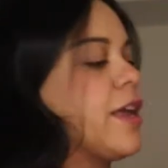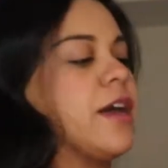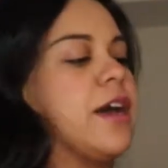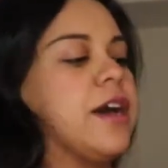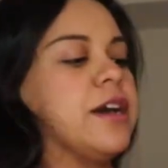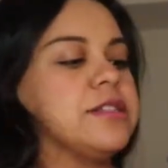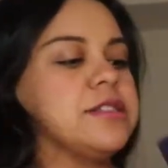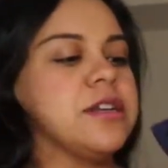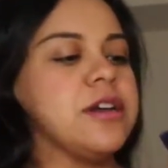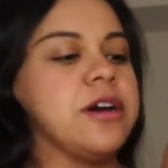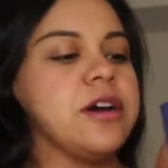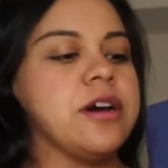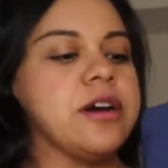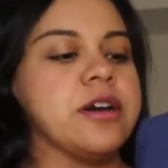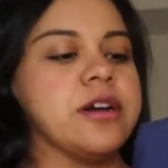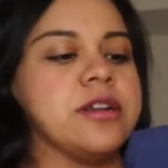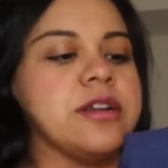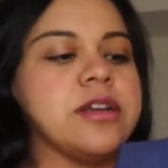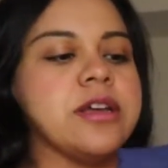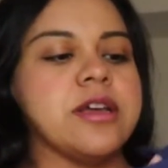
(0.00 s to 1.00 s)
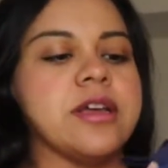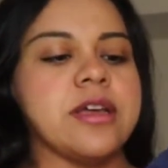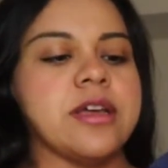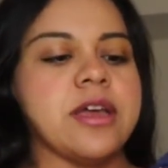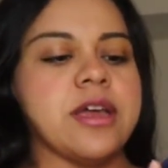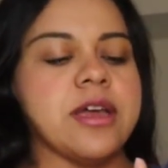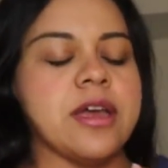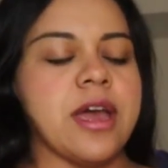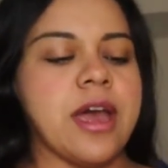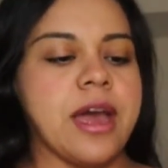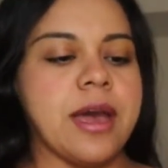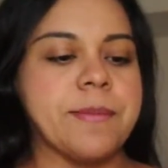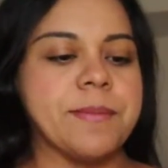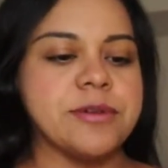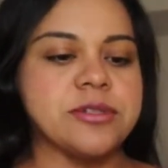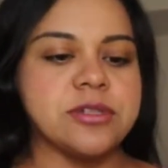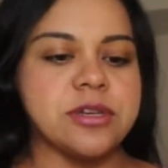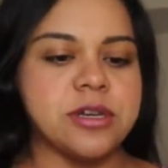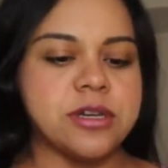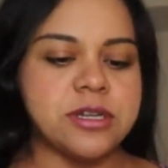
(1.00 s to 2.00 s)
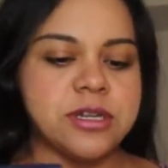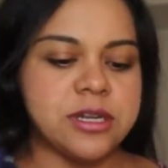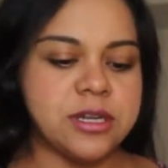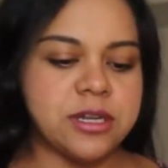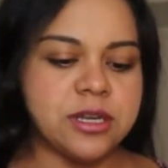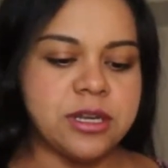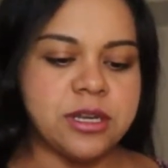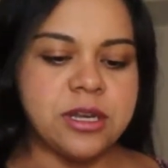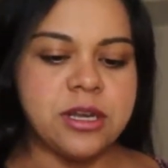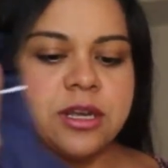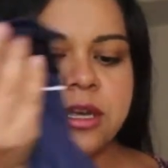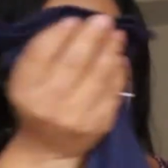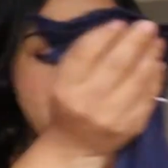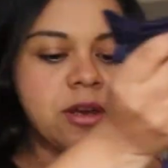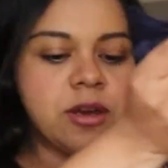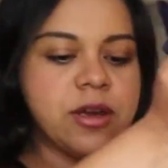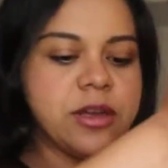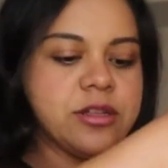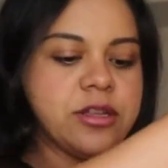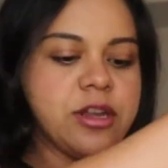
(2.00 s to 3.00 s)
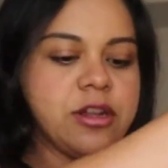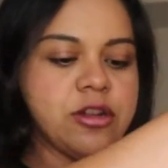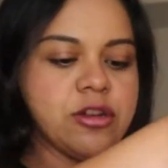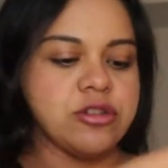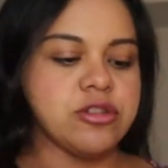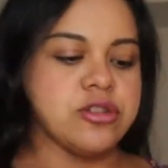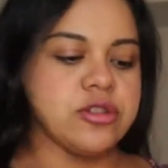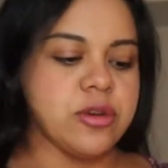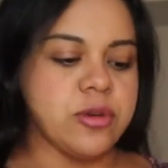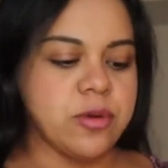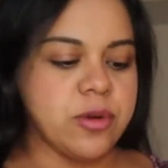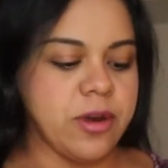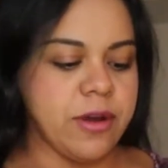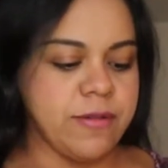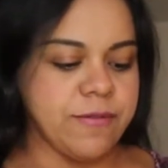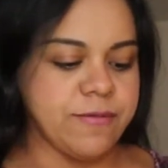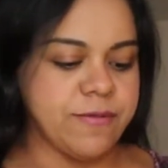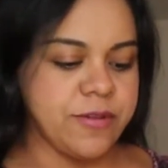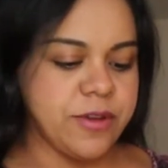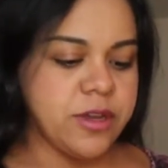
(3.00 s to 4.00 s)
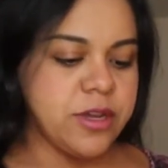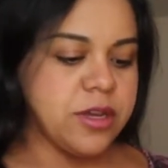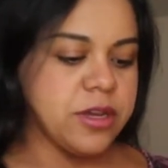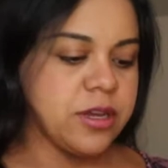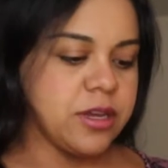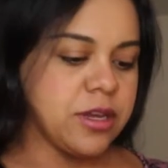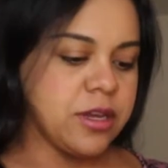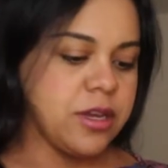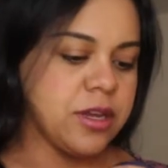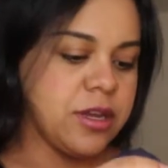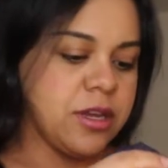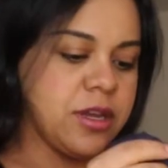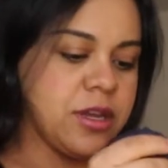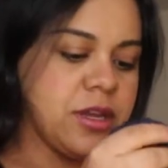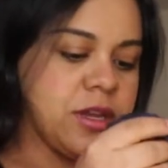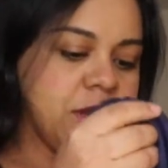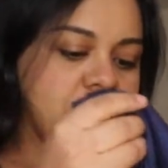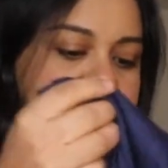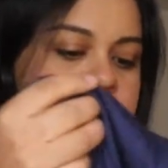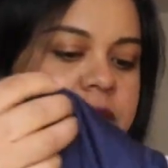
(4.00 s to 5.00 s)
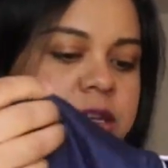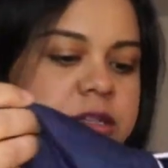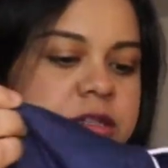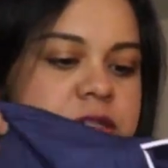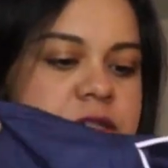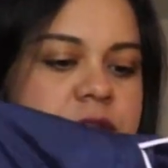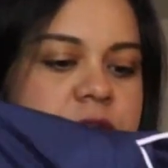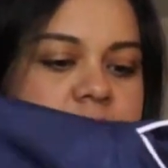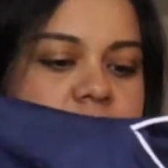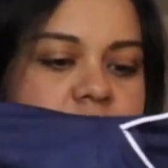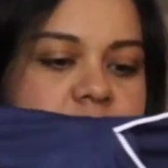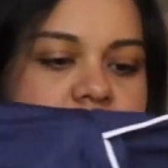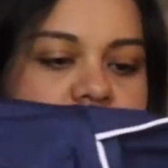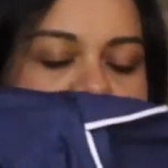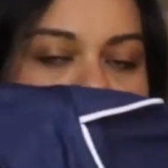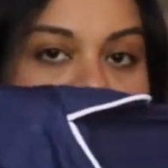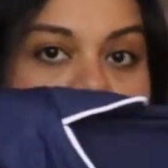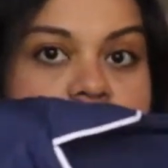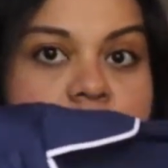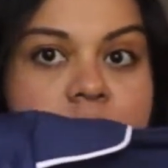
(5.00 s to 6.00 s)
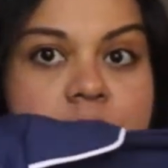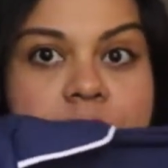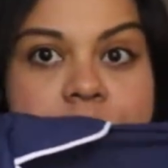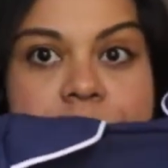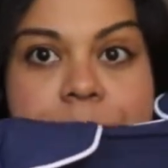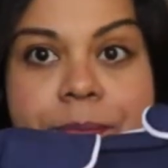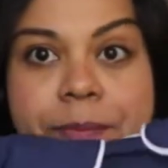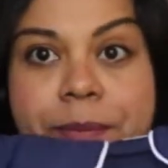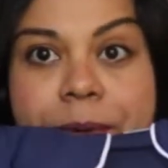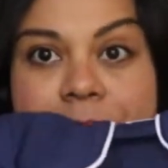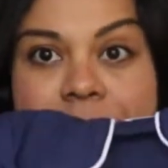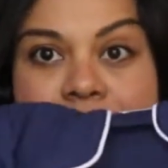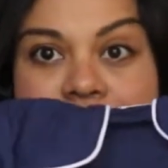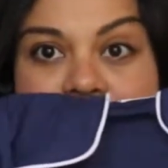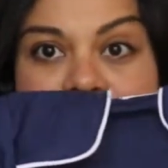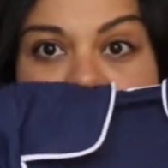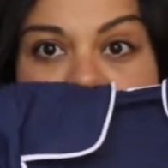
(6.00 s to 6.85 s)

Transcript: got on Amazon, and they look so comfy. So they are buttoned